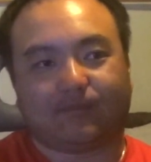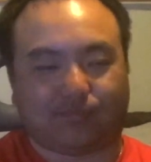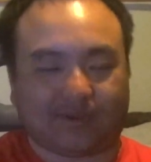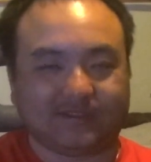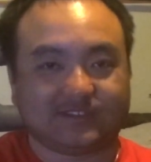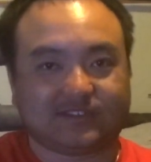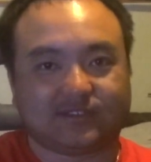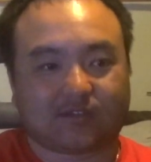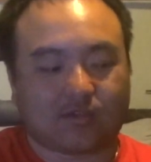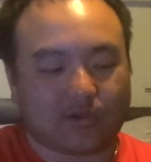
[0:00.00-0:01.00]
brings it to
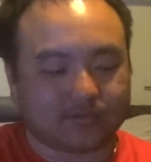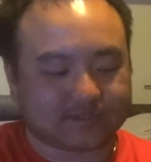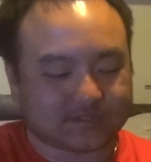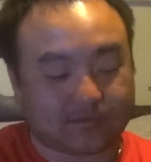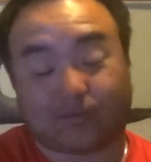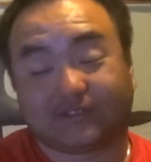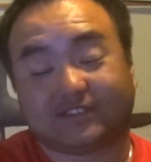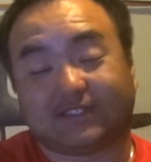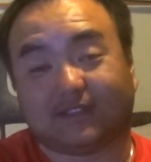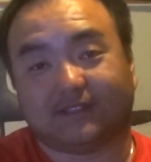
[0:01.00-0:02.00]
the coast, or
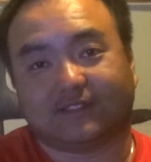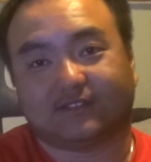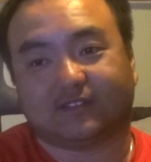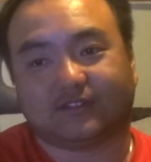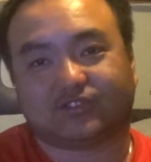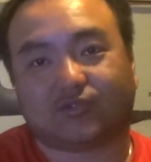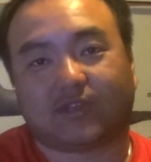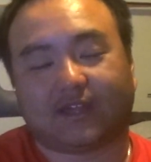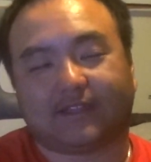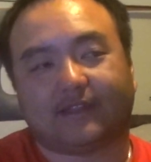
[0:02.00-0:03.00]
brings it to the
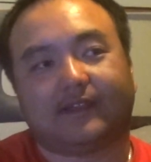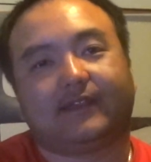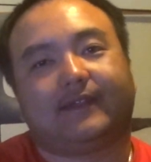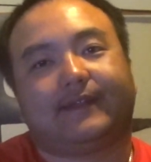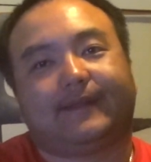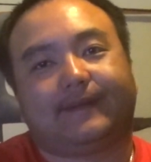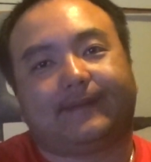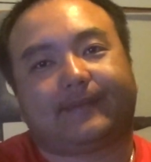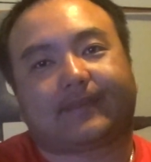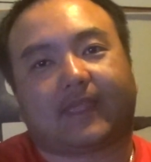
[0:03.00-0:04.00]
shoreline,
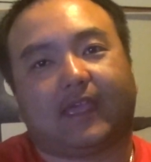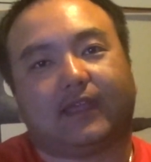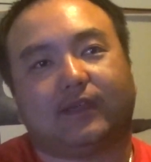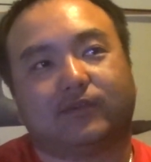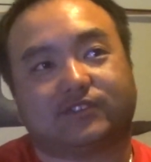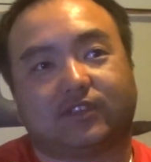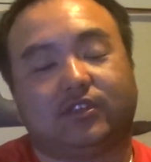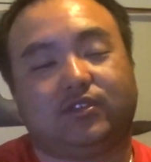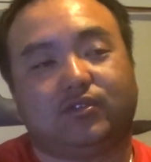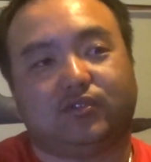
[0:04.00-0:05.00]
and it was a
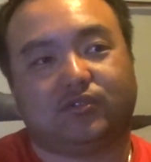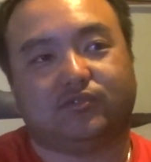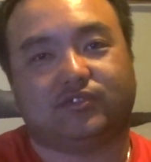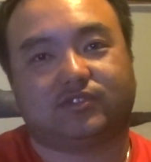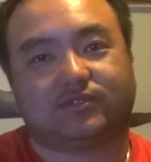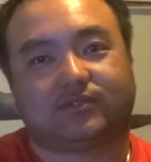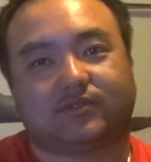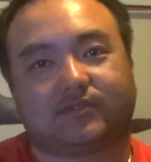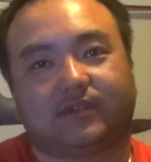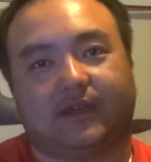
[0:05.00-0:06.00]
huge
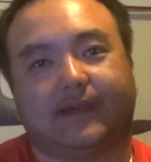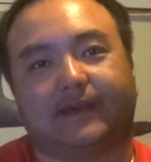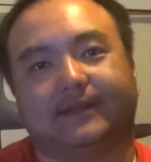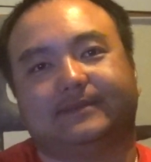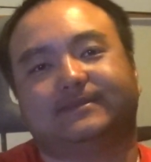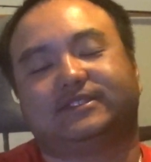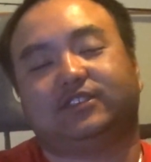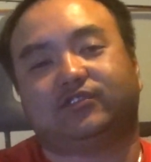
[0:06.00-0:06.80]
sea